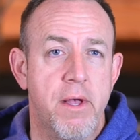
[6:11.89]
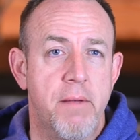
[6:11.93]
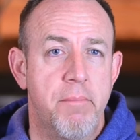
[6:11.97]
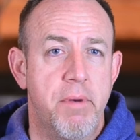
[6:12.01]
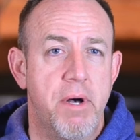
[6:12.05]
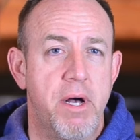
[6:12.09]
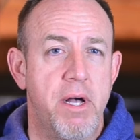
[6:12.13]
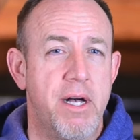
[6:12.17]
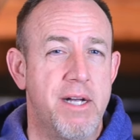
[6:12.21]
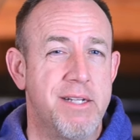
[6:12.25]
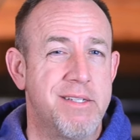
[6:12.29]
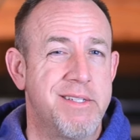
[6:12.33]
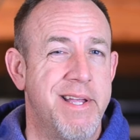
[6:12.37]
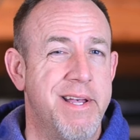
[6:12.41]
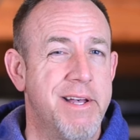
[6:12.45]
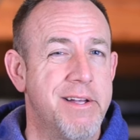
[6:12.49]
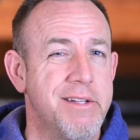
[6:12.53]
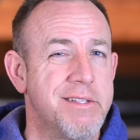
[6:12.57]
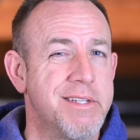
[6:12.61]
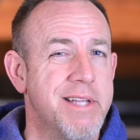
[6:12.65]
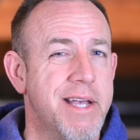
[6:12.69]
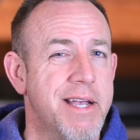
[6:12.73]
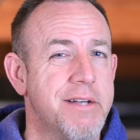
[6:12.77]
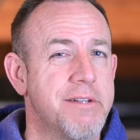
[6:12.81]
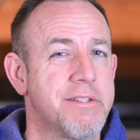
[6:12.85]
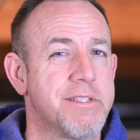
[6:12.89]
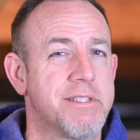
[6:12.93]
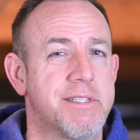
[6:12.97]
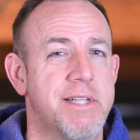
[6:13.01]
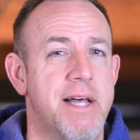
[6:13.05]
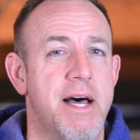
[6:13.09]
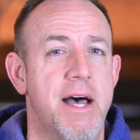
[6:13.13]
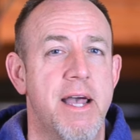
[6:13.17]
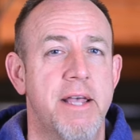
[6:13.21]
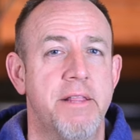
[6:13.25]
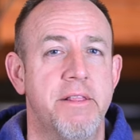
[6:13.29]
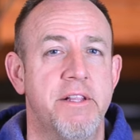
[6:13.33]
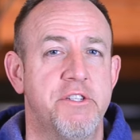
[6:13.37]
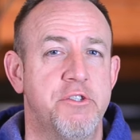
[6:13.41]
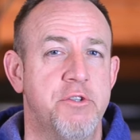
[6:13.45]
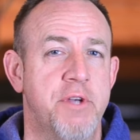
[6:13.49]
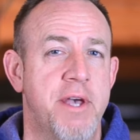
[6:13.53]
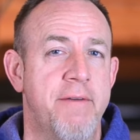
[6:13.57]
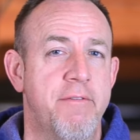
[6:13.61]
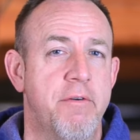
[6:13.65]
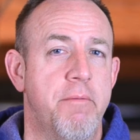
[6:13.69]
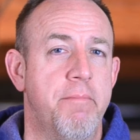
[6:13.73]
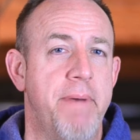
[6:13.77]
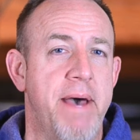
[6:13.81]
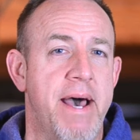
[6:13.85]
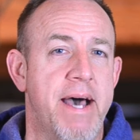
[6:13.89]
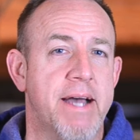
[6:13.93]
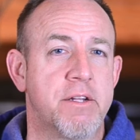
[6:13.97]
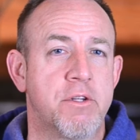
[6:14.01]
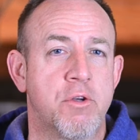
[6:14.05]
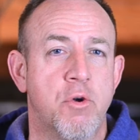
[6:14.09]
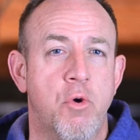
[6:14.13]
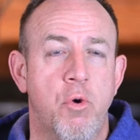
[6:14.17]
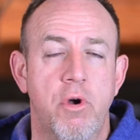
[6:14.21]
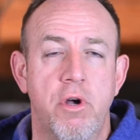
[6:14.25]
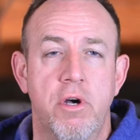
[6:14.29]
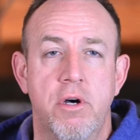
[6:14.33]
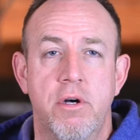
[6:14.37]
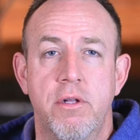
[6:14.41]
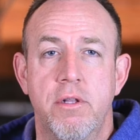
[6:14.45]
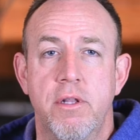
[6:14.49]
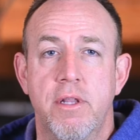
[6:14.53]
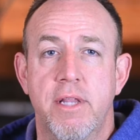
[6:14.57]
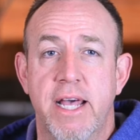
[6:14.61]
But a telltale sign that you have a bad coil